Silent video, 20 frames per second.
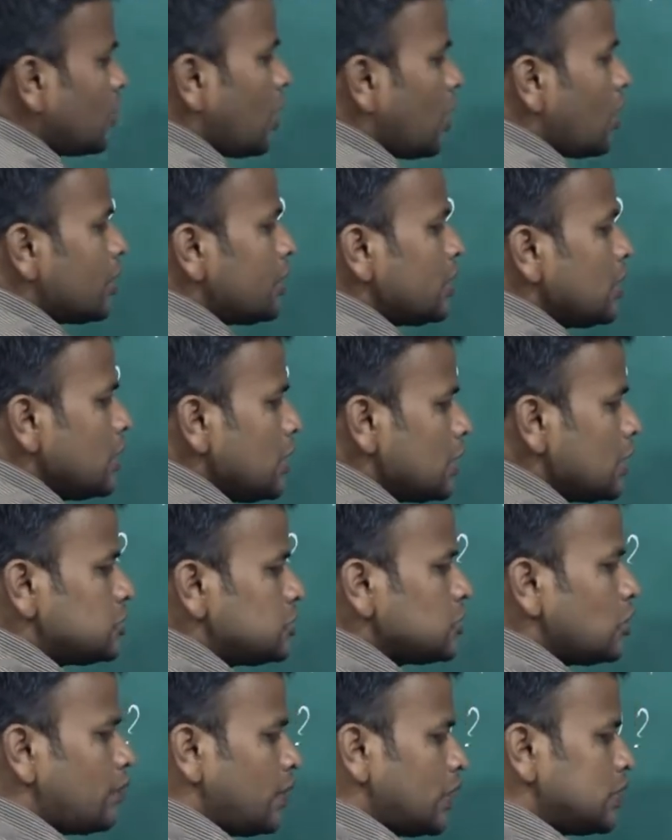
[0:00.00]
dot h
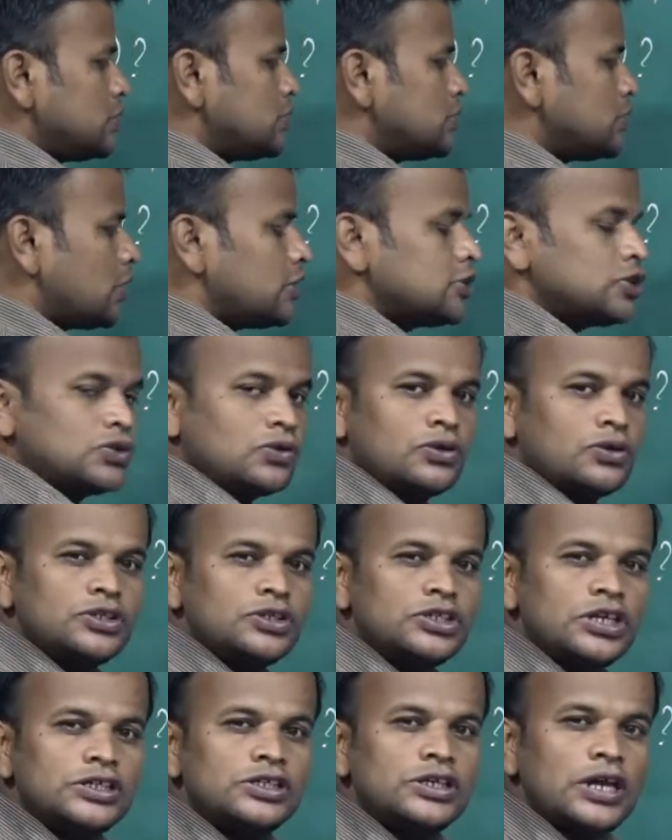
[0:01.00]
of x is also
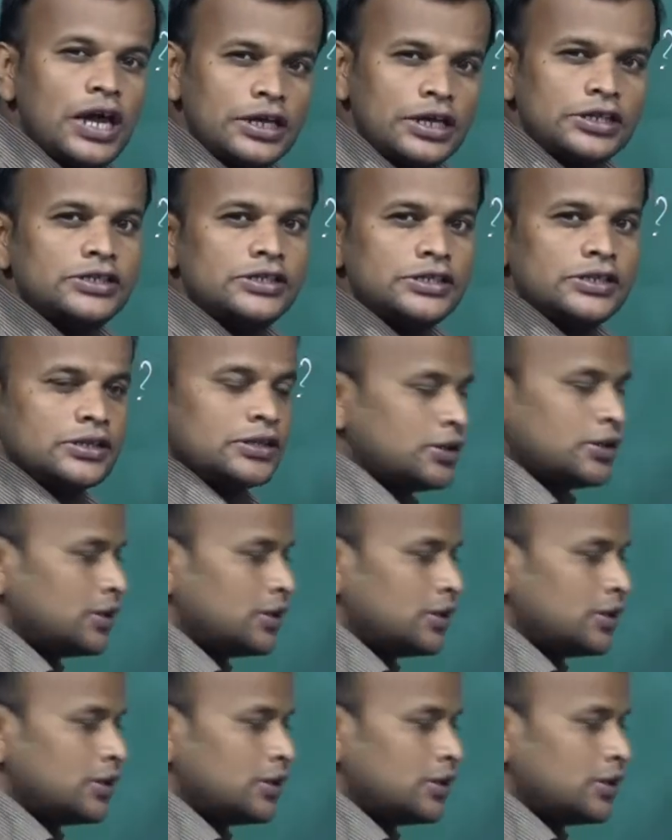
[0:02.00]
just h